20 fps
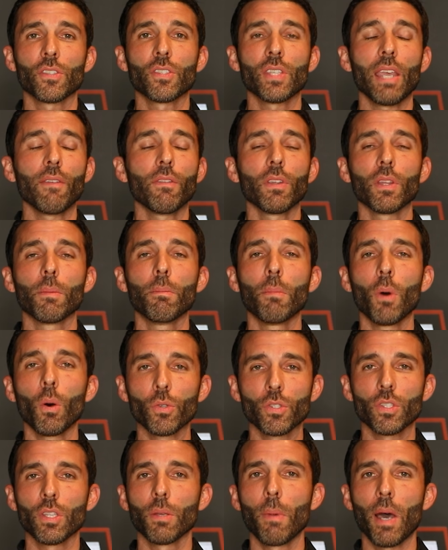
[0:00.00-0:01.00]
save you the
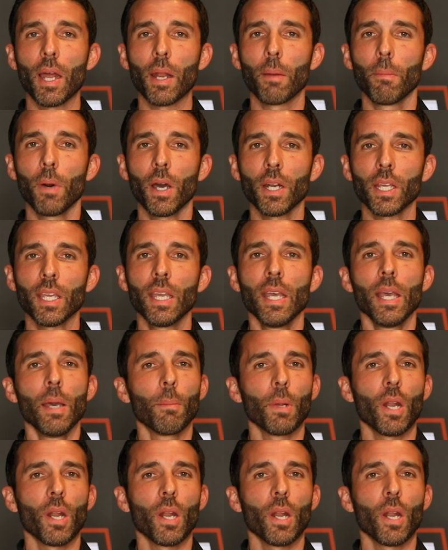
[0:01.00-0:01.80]
most amount of money,